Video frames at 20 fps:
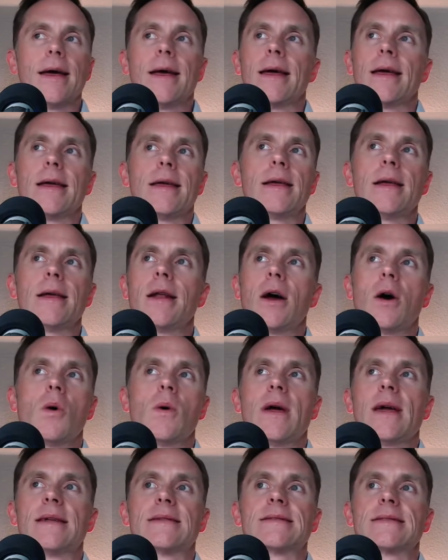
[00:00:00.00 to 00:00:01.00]

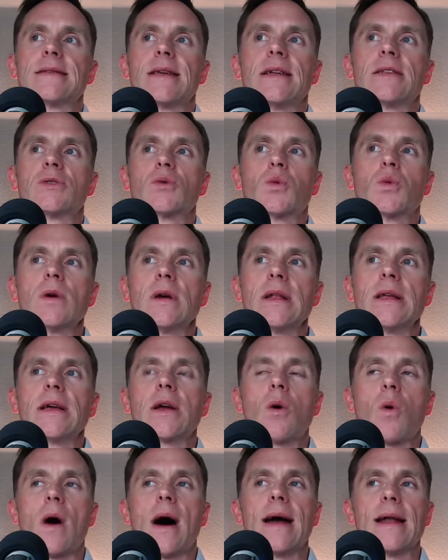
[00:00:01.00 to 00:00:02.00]
it's really
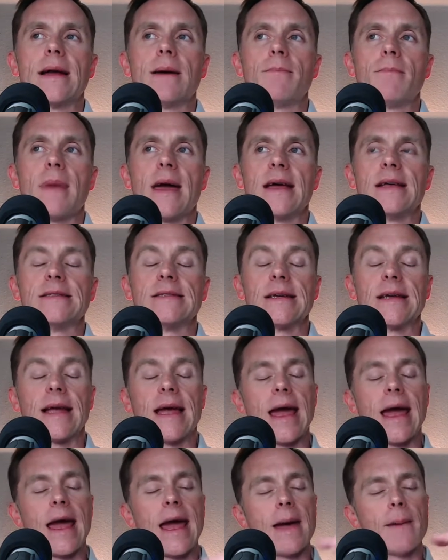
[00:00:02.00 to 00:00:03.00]
quite amazing.
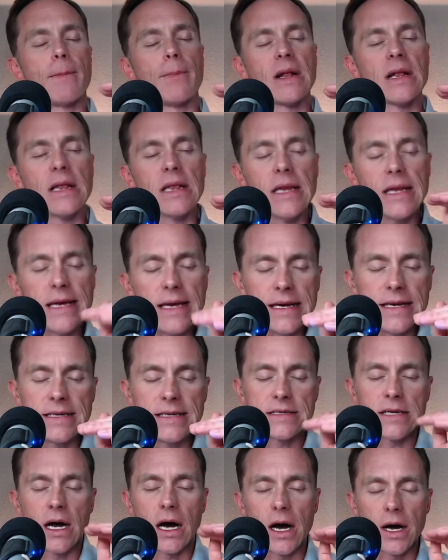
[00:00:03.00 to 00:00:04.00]
And please
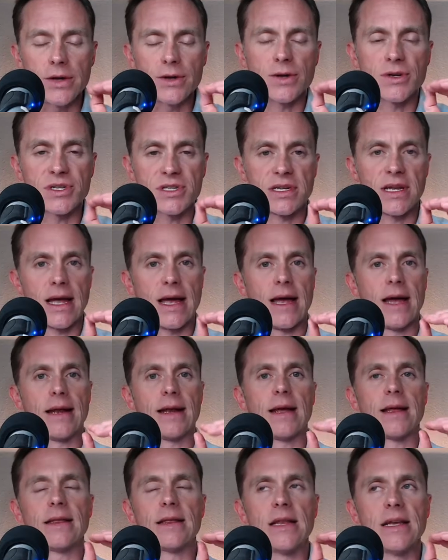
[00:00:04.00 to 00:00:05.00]
understand,
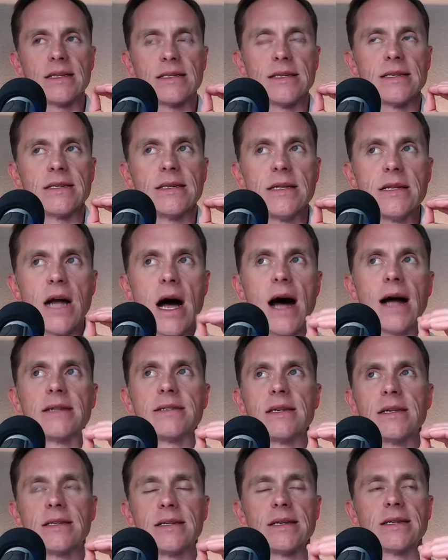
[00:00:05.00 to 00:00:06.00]
this is not to
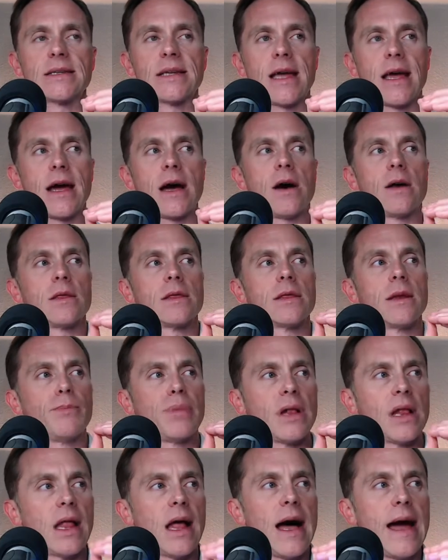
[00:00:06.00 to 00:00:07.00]
discount the
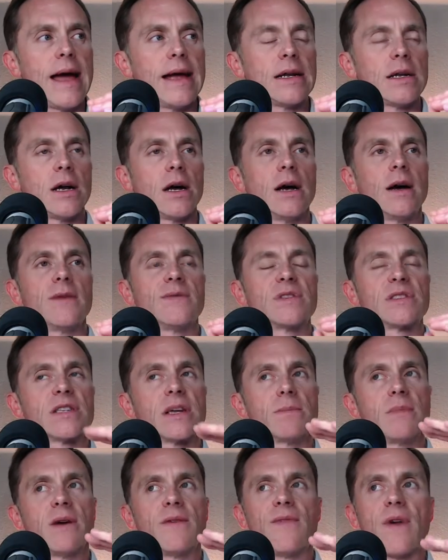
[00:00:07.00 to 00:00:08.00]
plight of
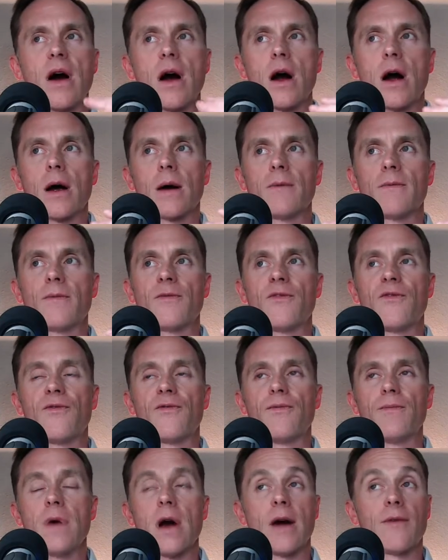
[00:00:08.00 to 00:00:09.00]
some of our
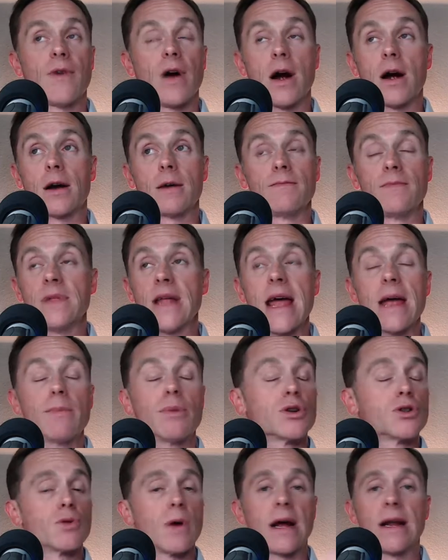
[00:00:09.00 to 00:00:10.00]

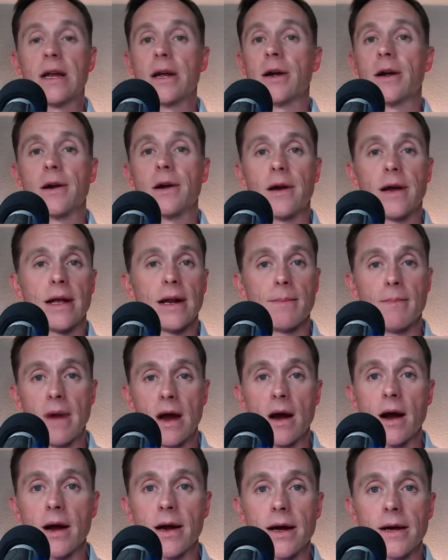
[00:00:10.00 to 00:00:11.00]
neighbors right here in
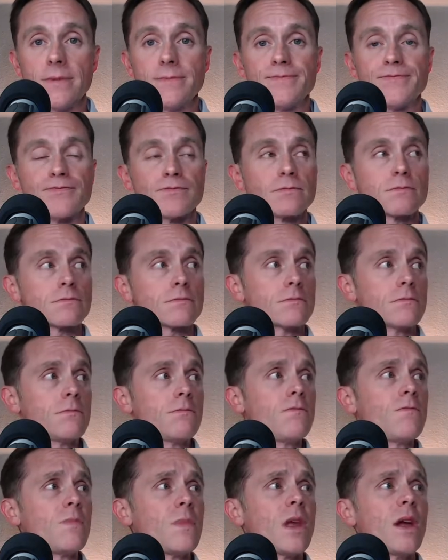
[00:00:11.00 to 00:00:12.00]
America,
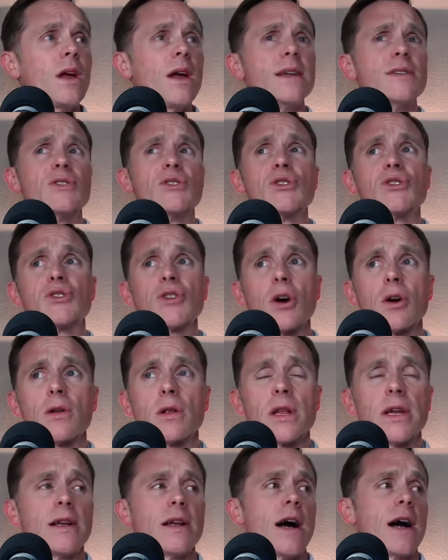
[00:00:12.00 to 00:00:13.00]
and
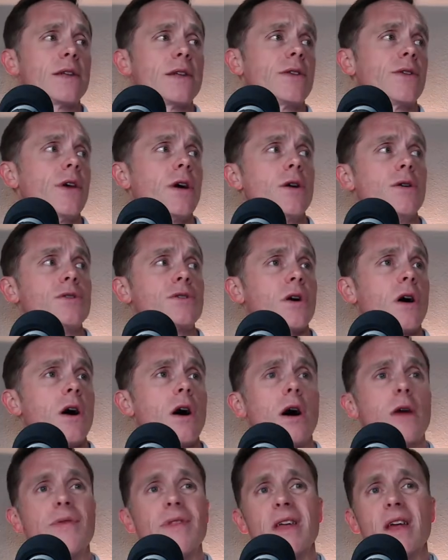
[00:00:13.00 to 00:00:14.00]
certainly not to those
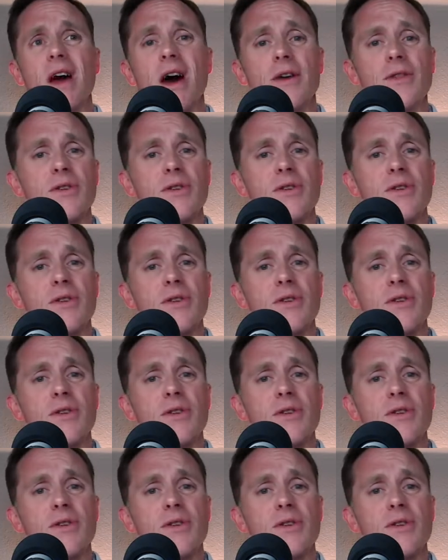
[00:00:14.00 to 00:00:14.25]
on the other